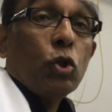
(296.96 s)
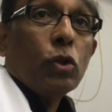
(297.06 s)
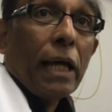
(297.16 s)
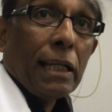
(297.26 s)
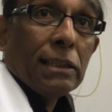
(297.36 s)
So
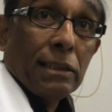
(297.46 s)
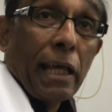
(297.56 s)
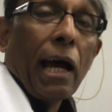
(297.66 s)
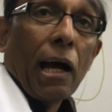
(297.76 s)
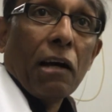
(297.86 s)
that is
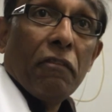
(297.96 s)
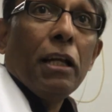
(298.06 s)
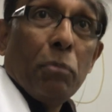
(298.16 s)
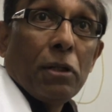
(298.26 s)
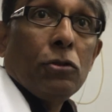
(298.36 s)
there,
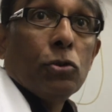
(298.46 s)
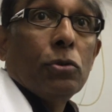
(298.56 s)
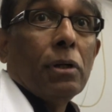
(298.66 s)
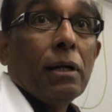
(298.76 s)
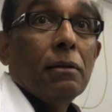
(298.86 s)
available
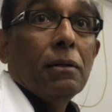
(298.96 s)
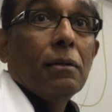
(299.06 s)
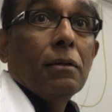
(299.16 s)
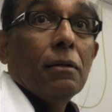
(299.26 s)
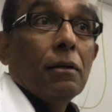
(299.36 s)
to
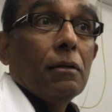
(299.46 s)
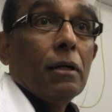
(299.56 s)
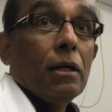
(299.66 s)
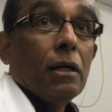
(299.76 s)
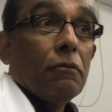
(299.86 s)

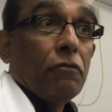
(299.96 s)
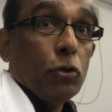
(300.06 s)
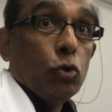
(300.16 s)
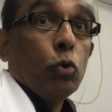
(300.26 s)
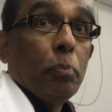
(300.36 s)
for
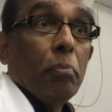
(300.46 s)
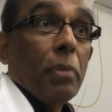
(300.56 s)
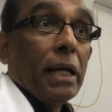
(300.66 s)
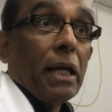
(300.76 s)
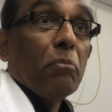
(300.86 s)
you to
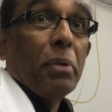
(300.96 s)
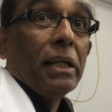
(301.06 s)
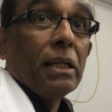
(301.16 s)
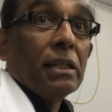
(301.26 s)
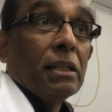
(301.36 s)
buy and
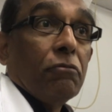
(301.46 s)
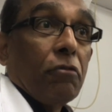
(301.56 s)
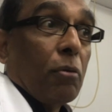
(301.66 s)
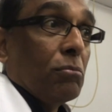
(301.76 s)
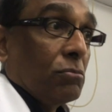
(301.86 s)
patent it
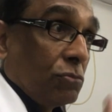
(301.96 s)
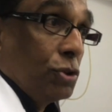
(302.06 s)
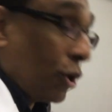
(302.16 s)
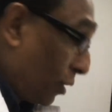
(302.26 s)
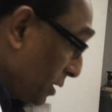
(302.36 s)
from
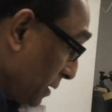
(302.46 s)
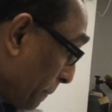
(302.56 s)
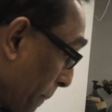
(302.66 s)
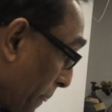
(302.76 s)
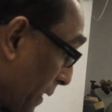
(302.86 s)
John.
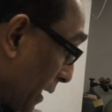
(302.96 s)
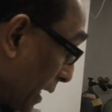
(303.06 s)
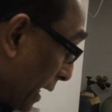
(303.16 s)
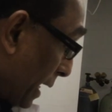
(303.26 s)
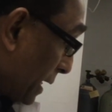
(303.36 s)

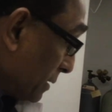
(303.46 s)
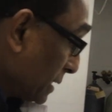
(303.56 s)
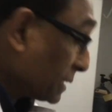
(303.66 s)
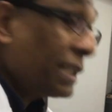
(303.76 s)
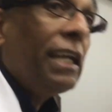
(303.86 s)
and
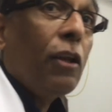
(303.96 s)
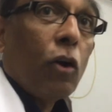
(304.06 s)
the seal